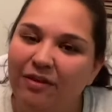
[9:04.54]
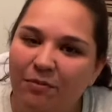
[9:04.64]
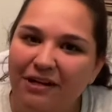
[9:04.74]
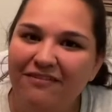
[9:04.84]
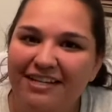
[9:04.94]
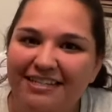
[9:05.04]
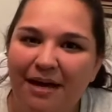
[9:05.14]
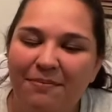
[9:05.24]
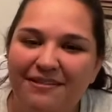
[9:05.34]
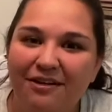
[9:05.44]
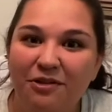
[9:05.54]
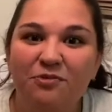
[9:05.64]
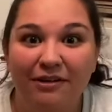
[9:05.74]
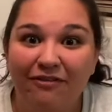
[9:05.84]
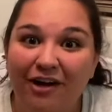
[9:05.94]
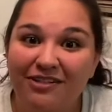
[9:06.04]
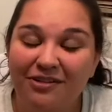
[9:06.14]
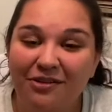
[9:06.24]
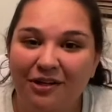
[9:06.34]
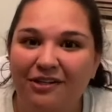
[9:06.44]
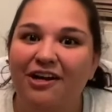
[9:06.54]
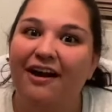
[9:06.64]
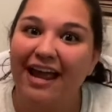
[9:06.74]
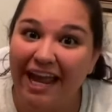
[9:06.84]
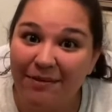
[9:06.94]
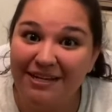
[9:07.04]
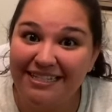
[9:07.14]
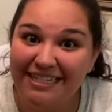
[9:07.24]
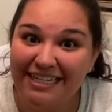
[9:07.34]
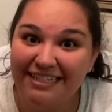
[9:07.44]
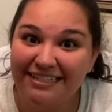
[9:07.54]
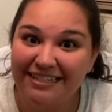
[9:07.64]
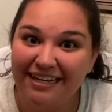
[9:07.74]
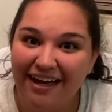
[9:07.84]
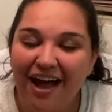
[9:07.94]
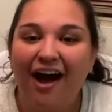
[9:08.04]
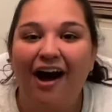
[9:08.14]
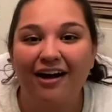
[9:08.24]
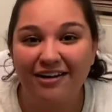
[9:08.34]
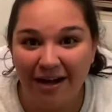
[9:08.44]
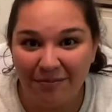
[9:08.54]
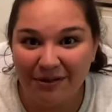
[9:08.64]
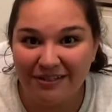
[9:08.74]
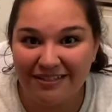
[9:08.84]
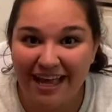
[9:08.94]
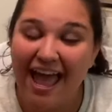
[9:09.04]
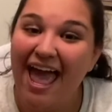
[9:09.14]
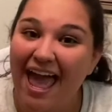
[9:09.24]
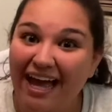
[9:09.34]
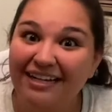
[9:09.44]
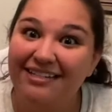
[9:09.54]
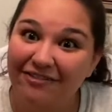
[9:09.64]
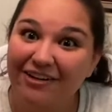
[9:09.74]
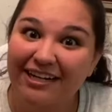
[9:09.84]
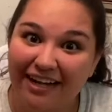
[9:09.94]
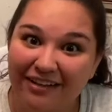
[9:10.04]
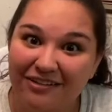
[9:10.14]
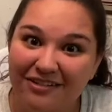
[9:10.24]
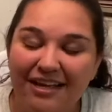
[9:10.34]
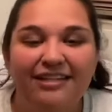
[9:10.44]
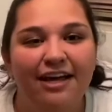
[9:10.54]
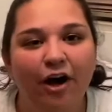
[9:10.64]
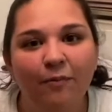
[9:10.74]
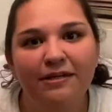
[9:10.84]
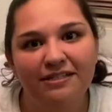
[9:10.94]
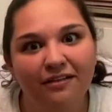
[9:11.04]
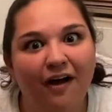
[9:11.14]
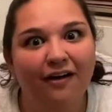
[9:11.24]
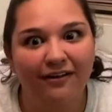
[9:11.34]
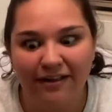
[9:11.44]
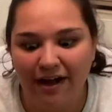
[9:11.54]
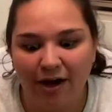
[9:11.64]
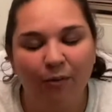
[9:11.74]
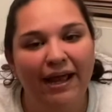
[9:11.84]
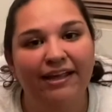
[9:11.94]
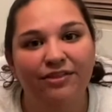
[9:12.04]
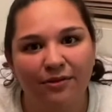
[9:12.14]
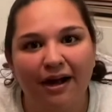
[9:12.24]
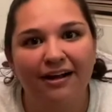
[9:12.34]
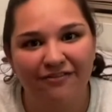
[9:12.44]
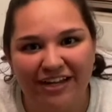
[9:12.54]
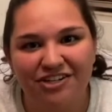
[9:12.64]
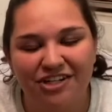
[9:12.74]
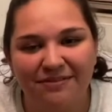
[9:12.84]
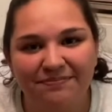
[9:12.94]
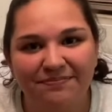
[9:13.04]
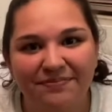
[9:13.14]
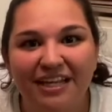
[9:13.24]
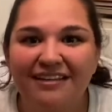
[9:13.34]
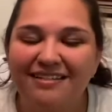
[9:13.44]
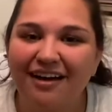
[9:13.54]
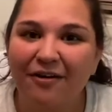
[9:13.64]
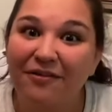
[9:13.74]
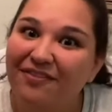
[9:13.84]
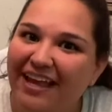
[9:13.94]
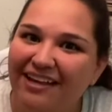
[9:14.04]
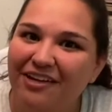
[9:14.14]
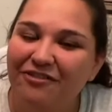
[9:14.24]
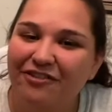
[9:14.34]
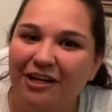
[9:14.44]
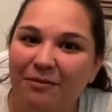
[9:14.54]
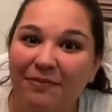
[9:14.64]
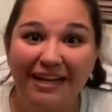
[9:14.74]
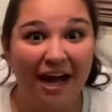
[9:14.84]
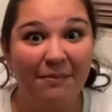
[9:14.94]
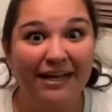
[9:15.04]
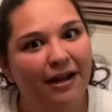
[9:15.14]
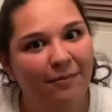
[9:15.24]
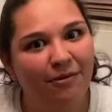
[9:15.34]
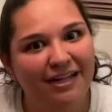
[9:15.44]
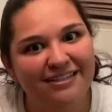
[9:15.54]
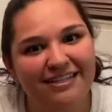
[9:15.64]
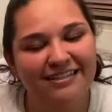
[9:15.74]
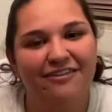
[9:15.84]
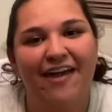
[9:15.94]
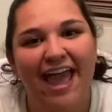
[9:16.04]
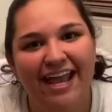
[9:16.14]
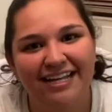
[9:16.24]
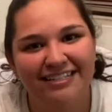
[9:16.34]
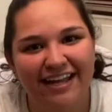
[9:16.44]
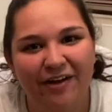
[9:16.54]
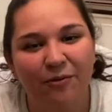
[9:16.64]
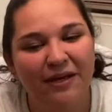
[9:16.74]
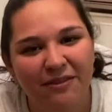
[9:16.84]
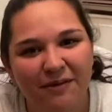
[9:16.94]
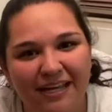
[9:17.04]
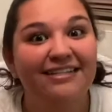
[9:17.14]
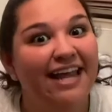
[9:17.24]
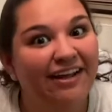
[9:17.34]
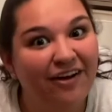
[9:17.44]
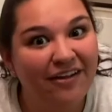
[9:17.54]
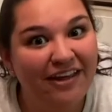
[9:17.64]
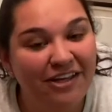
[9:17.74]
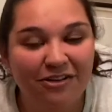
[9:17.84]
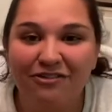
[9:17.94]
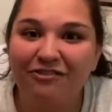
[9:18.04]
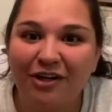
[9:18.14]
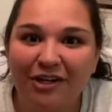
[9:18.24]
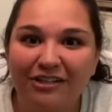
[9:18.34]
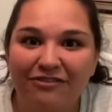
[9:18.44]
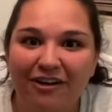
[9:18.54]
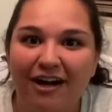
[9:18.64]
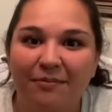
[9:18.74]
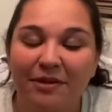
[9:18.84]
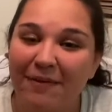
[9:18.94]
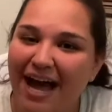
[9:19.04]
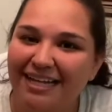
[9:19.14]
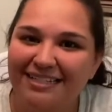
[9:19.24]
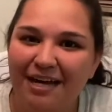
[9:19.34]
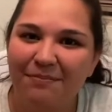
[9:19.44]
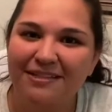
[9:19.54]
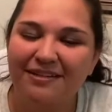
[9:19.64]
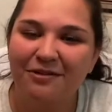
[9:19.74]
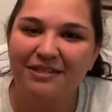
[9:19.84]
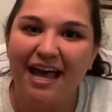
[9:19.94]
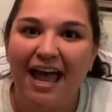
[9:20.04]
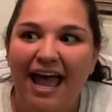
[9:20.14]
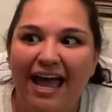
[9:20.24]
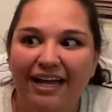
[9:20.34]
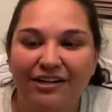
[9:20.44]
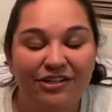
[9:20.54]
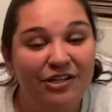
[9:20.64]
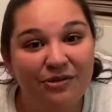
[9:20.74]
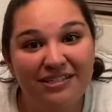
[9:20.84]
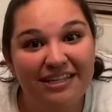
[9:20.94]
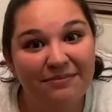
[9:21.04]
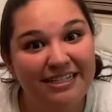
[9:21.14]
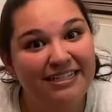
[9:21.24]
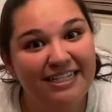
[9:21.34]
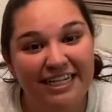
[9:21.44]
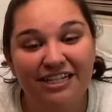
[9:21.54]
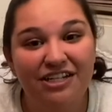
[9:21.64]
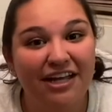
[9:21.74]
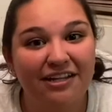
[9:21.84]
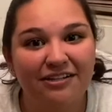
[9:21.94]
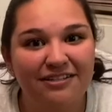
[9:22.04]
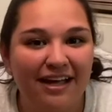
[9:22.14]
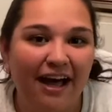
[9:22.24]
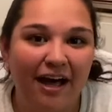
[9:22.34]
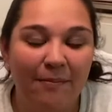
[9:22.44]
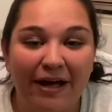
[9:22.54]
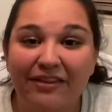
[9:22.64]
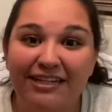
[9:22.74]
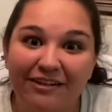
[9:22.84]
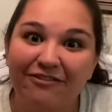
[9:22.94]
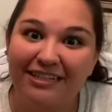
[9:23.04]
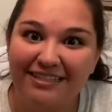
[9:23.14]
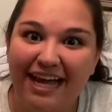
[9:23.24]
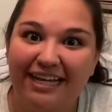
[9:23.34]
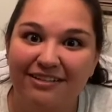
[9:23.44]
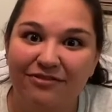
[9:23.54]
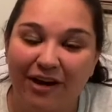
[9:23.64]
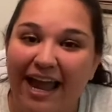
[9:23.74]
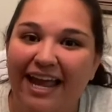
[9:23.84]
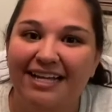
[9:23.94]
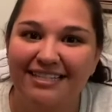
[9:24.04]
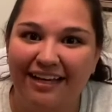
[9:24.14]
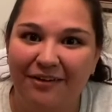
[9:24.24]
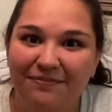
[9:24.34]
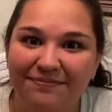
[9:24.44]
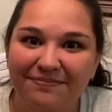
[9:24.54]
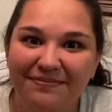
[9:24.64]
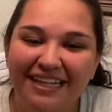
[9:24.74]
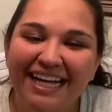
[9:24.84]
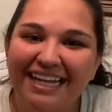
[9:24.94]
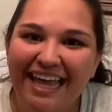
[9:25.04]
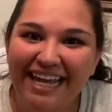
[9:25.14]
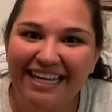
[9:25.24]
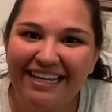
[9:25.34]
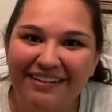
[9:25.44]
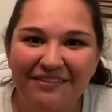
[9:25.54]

previous episodes, we've also learned our ABCs, our numbers, and different colors to help us along our way through our adventure. So thank you for becoming an apprentice of ASL with me. Take all that you've learned from the past episodes and use them to teach others about the different signs for ASL. Thank you.